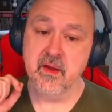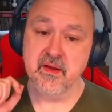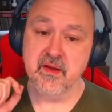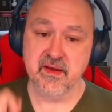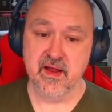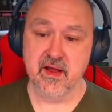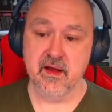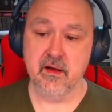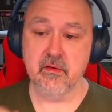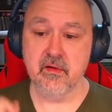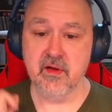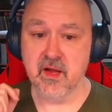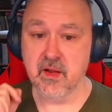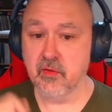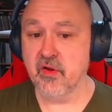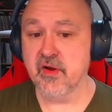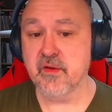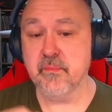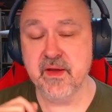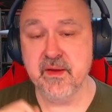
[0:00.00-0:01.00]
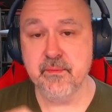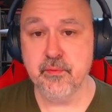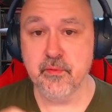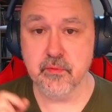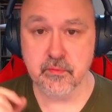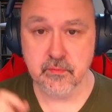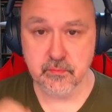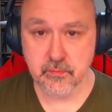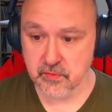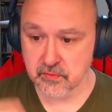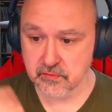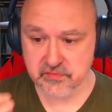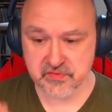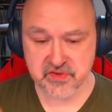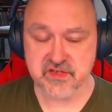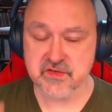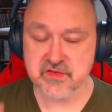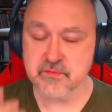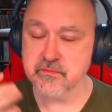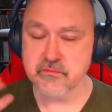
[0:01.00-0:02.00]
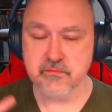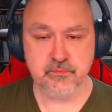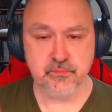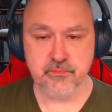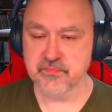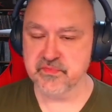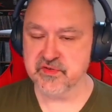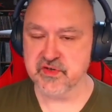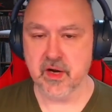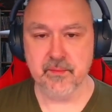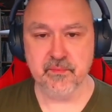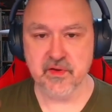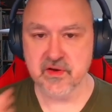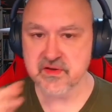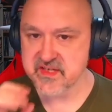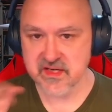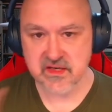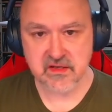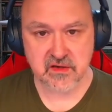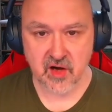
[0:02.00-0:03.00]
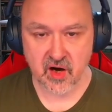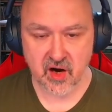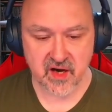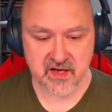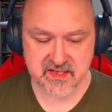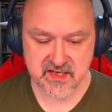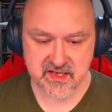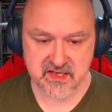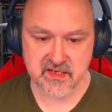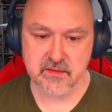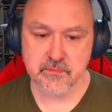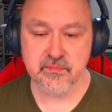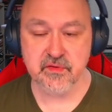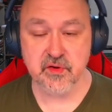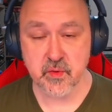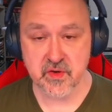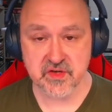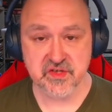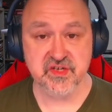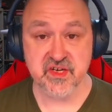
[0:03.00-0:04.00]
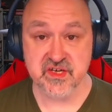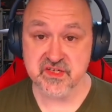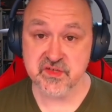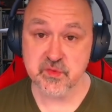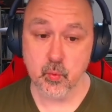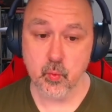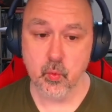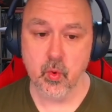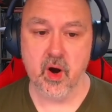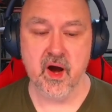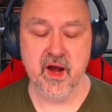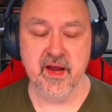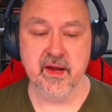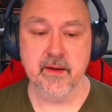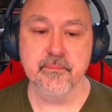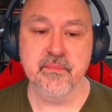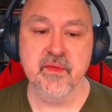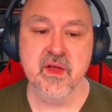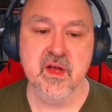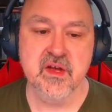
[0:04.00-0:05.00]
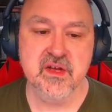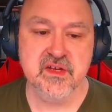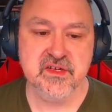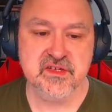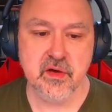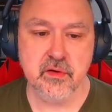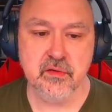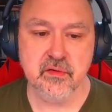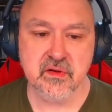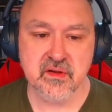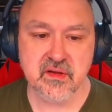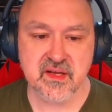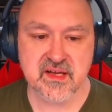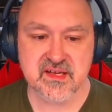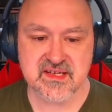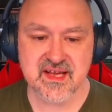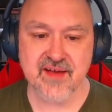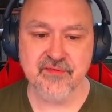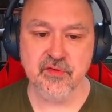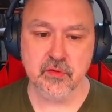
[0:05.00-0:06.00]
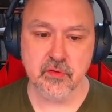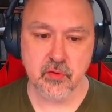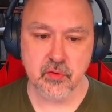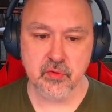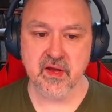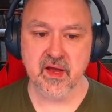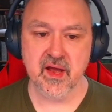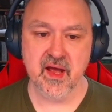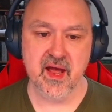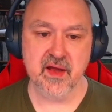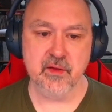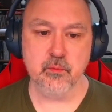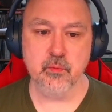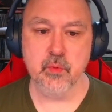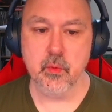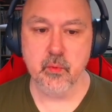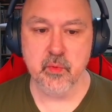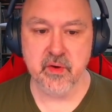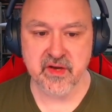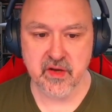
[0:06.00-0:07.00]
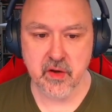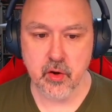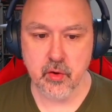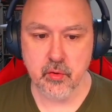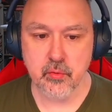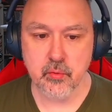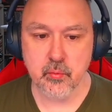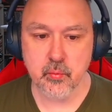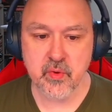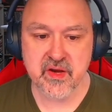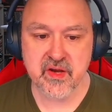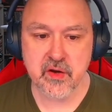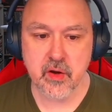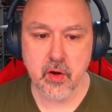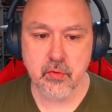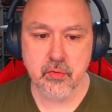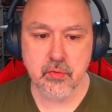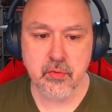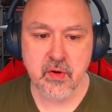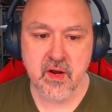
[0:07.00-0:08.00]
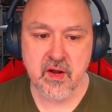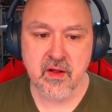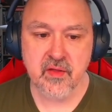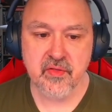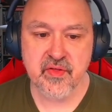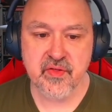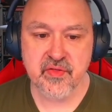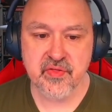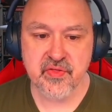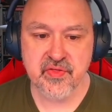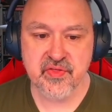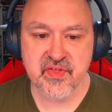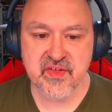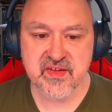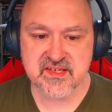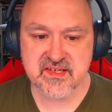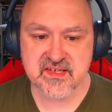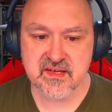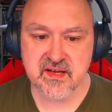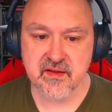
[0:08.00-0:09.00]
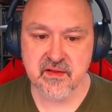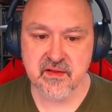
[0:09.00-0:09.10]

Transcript: Now, a lot of people will just type those in. I did. The question is, why? So let's have a look at what we know. We know that this,